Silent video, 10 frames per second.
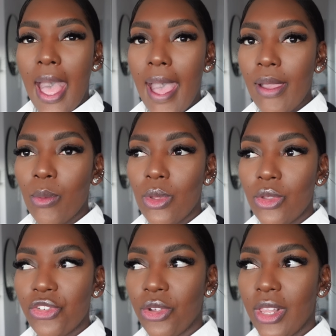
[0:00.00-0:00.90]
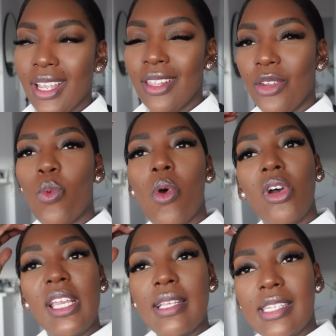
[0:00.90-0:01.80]
I will show like a little
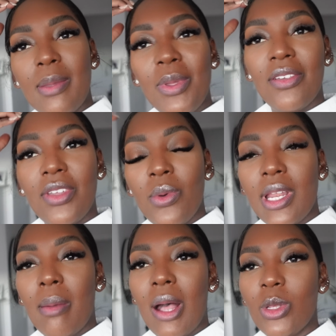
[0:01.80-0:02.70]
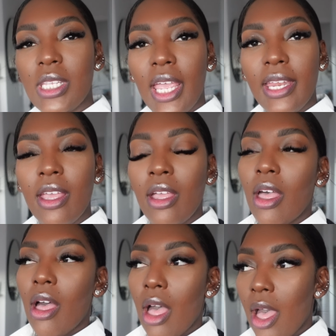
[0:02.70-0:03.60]
walking snippet of it when I'm outside,
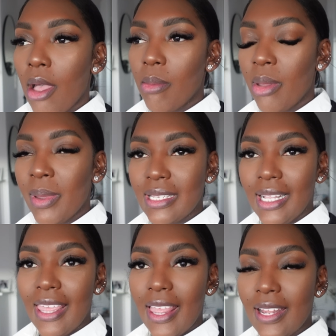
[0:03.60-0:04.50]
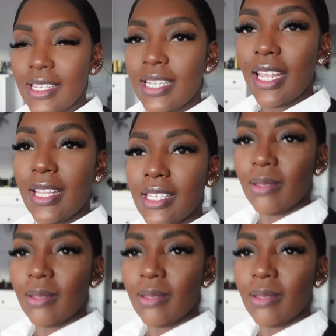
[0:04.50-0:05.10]
but basically that's it, and